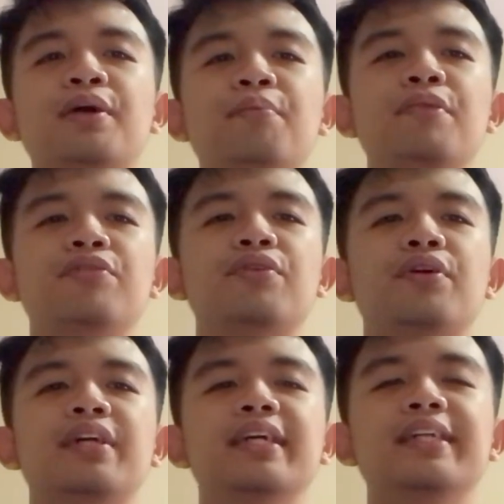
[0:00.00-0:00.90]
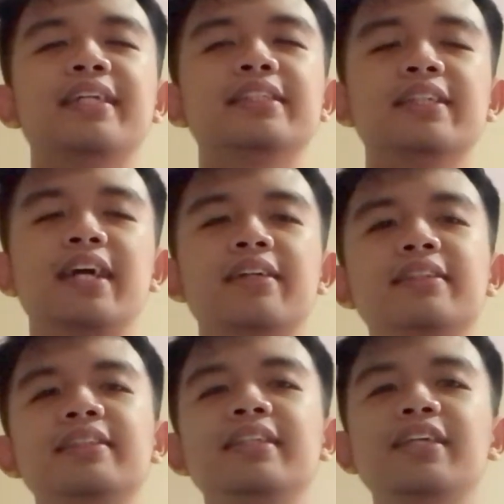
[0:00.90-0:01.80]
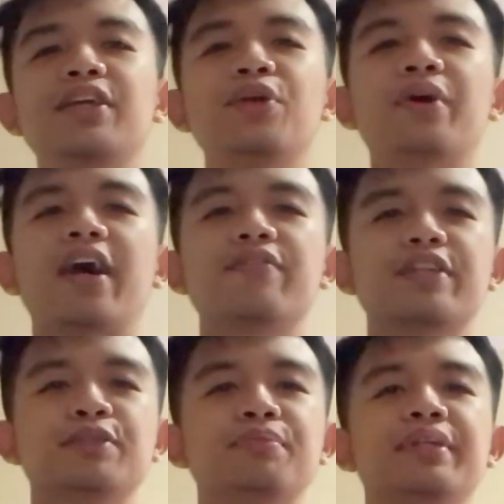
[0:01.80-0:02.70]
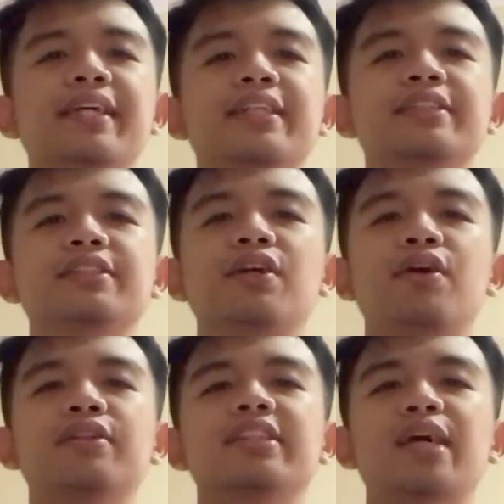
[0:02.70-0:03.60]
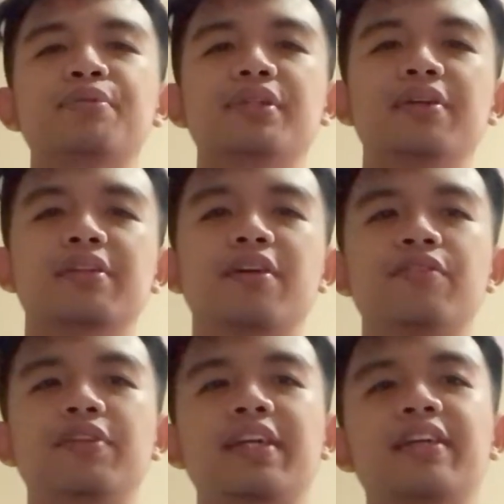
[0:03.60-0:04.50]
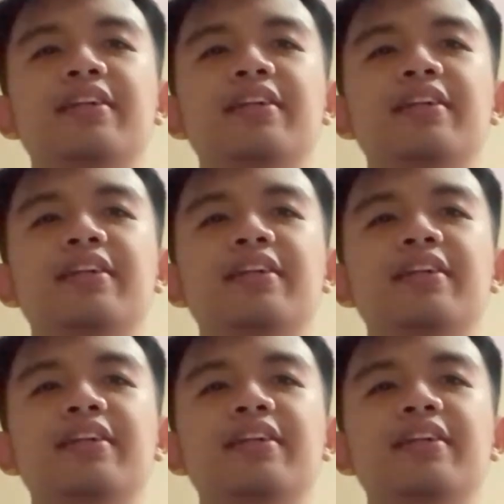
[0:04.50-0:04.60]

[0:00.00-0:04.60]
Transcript: before doesn't guarantee you have experienced all types of conflict.